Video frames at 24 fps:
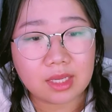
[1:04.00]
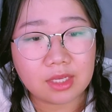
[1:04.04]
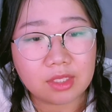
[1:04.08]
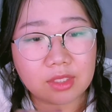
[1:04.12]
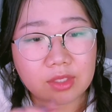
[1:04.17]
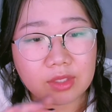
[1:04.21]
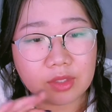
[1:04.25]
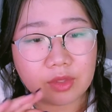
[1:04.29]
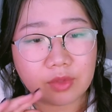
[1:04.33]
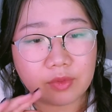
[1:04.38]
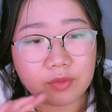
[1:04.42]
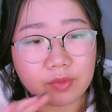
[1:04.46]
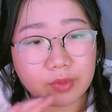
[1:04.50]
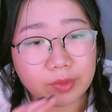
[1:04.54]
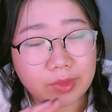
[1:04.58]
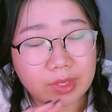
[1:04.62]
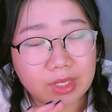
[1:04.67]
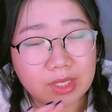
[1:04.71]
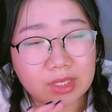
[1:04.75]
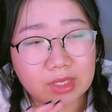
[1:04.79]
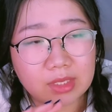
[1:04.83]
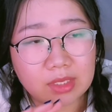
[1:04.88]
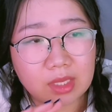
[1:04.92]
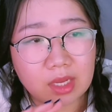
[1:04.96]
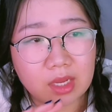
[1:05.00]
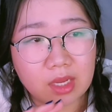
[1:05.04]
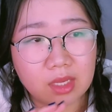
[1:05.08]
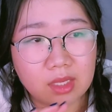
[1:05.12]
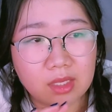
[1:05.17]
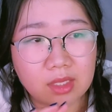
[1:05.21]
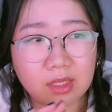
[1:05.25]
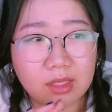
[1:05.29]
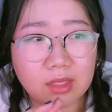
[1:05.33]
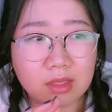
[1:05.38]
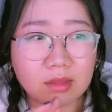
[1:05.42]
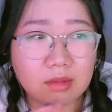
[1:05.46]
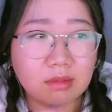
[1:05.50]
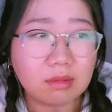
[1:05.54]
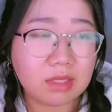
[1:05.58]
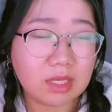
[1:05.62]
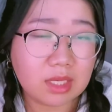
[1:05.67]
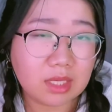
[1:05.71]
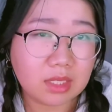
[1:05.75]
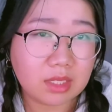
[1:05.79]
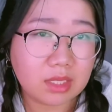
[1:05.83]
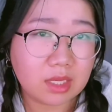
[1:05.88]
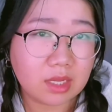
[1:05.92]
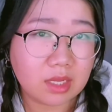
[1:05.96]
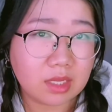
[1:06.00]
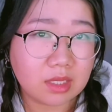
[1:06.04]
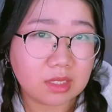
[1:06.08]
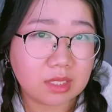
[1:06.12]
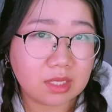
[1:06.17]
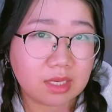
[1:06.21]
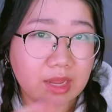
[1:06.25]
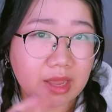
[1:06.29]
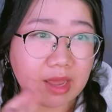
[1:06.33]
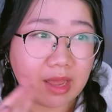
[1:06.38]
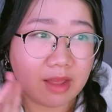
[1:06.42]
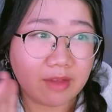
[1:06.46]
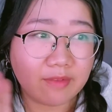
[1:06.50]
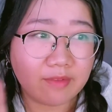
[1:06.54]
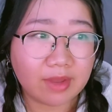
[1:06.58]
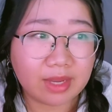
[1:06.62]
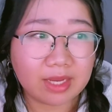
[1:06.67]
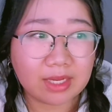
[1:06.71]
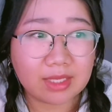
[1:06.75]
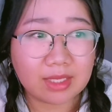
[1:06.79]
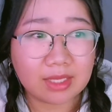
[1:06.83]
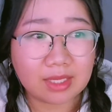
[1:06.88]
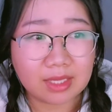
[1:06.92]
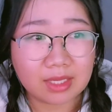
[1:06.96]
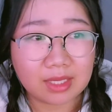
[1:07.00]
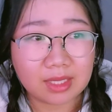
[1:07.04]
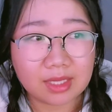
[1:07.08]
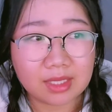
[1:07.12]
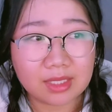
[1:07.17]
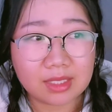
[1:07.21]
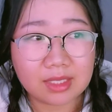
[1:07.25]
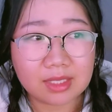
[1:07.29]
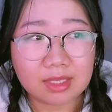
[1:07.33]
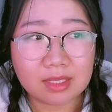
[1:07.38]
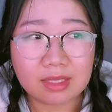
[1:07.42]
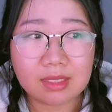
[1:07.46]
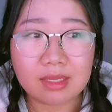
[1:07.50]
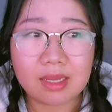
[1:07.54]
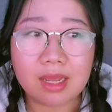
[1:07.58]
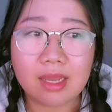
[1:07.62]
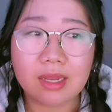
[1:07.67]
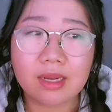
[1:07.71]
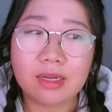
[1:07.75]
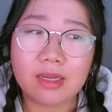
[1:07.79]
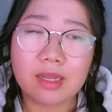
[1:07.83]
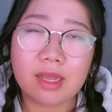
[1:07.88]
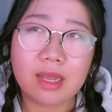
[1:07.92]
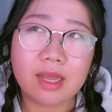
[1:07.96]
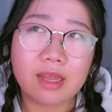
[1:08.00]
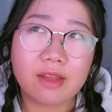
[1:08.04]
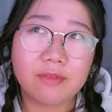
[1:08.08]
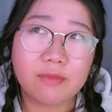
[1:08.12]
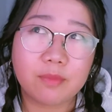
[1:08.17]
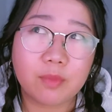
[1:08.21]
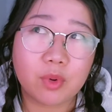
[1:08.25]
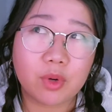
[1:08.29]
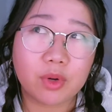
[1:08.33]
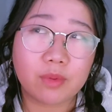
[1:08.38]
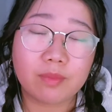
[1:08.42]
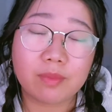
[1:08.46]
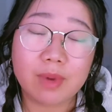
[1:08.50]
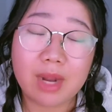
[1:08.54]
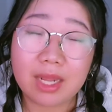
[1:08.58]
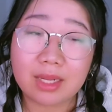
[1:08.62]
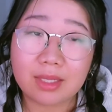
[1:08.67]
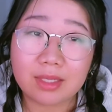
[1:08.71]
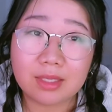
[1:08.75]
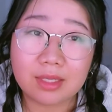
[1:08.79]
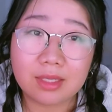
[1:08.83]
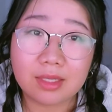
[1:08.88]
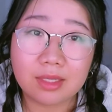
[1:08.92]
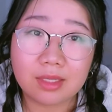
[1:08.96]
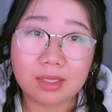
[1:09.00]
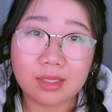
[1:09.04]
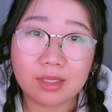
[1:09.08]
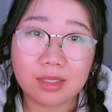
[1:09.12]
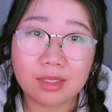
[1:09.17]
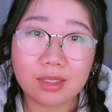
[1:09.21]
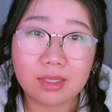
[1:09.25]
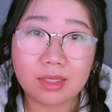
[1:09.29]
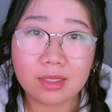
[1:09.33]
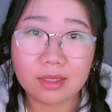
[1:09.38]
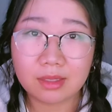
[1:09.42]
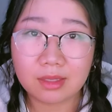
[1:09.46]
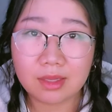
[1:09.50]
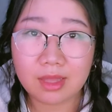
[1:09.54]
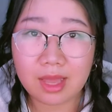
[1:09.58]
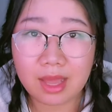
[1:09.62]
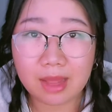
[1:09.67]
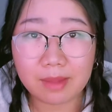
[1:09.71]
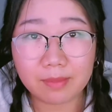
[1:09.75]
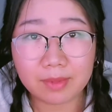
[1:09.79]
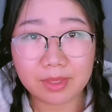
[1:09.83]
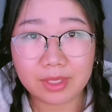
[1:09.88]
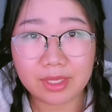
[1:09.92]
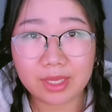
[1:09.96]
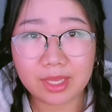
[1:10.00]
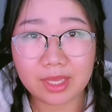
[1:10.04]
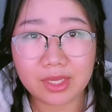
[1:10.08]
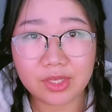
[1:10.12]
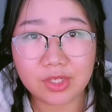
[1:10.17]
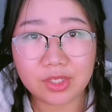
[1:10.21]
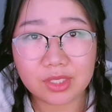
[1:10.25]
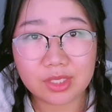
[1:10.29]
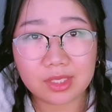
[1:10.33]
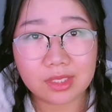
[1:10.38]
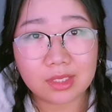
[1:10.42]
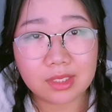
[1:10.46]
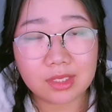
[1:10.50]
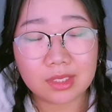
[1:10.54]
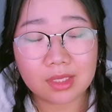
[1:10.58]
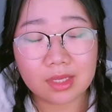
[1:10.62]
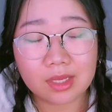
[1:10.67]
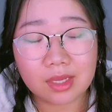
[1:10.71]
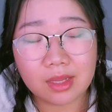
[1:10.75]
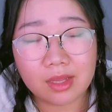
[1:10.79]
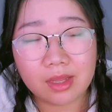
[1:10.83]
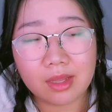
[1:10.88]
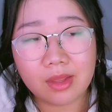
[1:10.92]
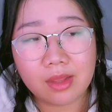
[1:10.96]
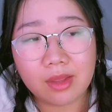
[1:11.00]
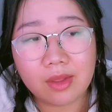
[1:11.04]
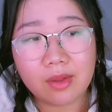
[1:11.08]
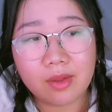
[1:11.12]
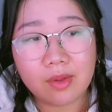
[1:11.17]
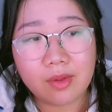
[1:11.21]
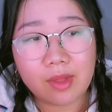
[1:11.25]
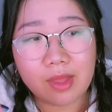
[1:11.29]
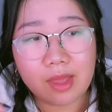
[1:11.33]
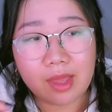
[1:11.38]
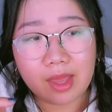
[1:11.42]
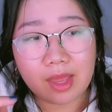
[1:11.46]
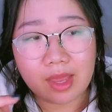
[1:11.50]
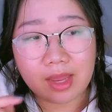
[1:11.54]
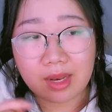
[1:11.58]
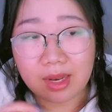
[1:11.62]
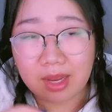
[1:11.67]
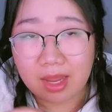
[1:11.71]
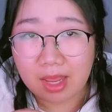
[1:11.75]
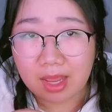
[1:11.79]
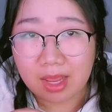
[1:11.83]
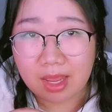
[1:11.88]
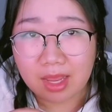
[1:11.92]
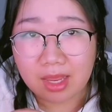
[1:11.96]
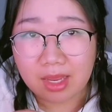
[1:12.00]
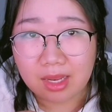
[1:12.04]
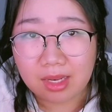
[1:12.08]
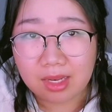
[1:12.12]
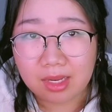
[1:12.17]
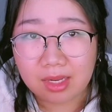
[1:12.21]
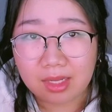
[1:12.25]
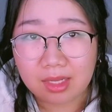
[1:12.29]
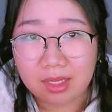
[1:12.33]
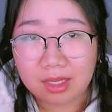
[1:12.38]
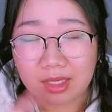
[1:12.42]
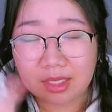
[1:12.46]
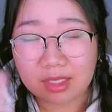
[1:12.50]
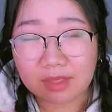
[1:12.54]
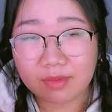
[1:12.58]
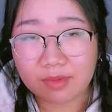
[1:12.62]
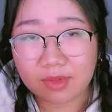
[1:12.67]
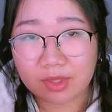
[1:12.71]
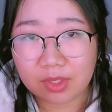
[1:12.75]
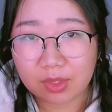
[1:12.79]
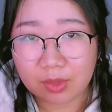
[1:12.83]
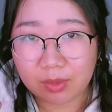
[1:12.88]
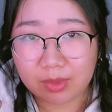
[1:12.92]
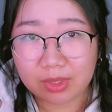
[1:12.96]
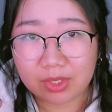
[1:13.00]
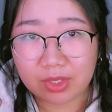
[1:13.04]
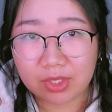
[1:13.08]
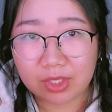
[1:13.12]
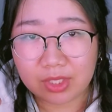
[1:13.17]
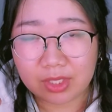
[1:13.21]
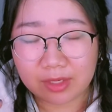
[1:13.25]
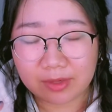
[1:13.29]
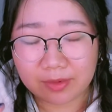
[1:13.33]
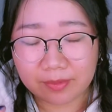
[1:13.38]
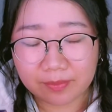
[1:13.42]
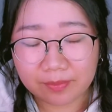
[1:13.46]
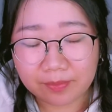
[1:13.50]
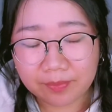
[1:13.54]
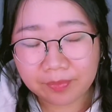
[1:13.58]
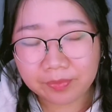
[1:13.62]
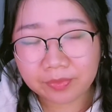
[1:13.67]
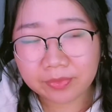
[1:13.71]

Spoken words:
They like to focus on details and have ideas that have more practical applications. And N is for intuition.